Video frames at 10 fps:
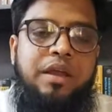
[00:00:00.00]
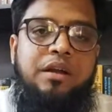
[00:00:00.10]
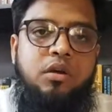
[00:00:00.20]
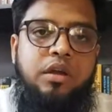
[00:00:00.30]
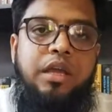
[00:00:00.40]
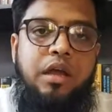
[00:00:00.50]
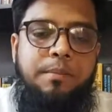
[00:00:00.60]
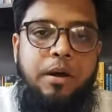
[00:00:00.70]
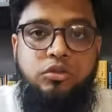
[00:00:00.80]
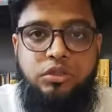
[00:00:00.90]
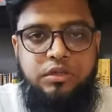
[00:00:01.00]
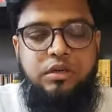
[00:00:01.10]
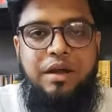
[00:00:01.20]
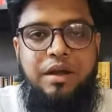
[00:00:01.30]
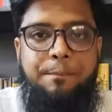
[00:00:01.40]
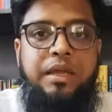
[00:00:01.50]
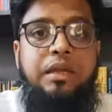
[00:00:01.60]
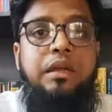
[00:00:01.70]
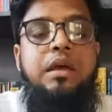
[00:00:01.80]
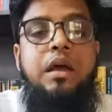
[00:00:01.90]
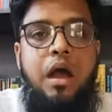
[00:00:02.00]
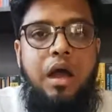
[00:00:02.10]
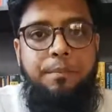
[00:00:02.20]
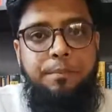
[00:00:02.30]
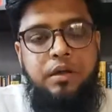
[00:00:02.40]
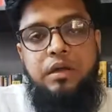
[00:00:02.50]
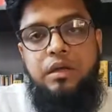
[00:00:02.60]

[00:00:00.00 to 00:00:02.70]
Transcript: We are talking about wrapping up